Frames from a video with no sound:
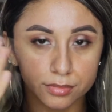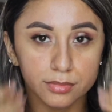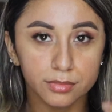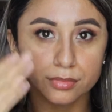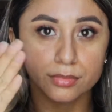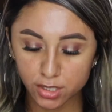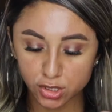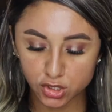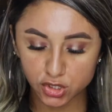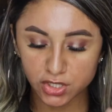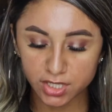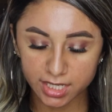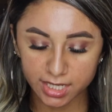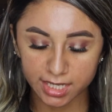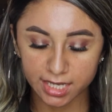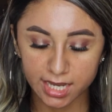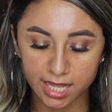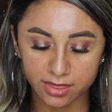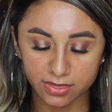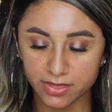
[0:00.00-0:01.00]
I usually
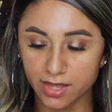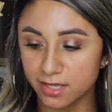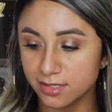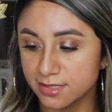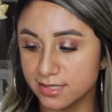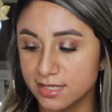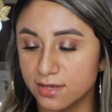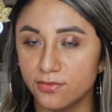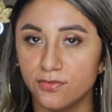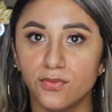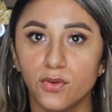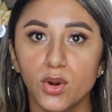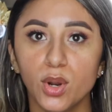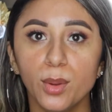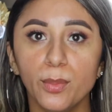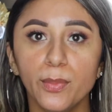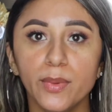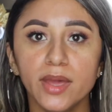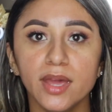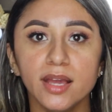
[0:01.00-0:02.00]
let that sit for
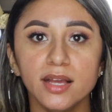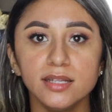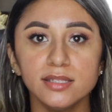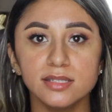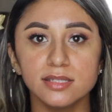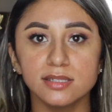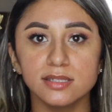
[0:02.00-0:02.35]
a bit.